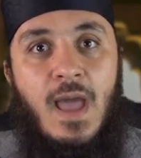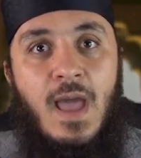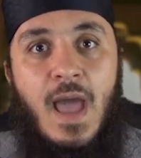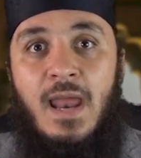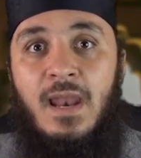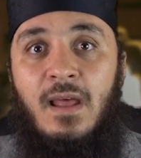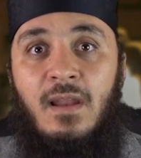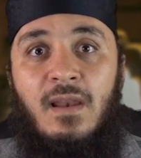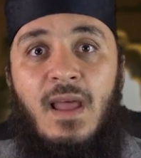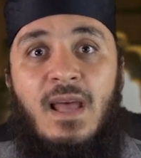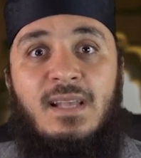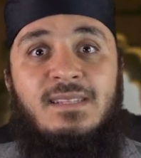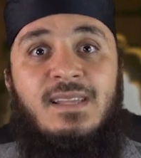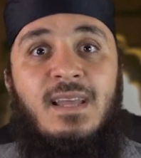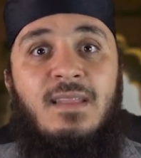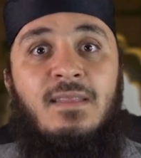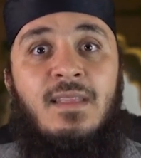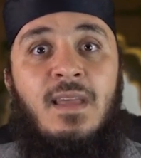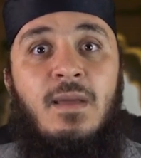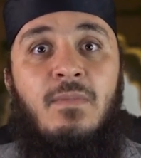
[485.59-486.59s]
And Allah
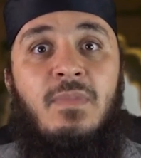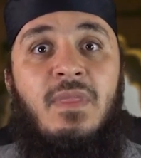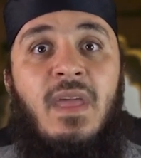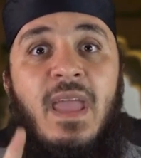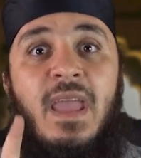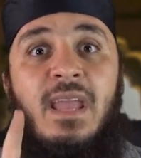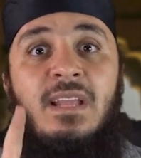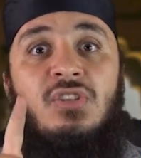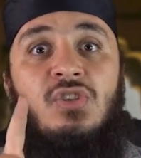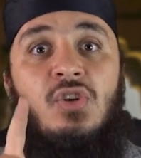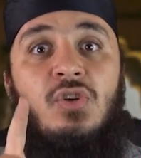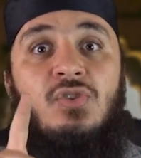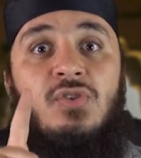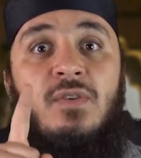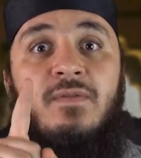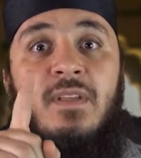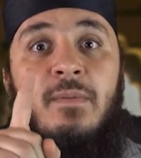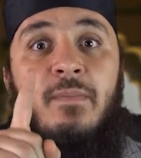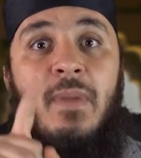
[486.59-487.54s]
sent him the angels of the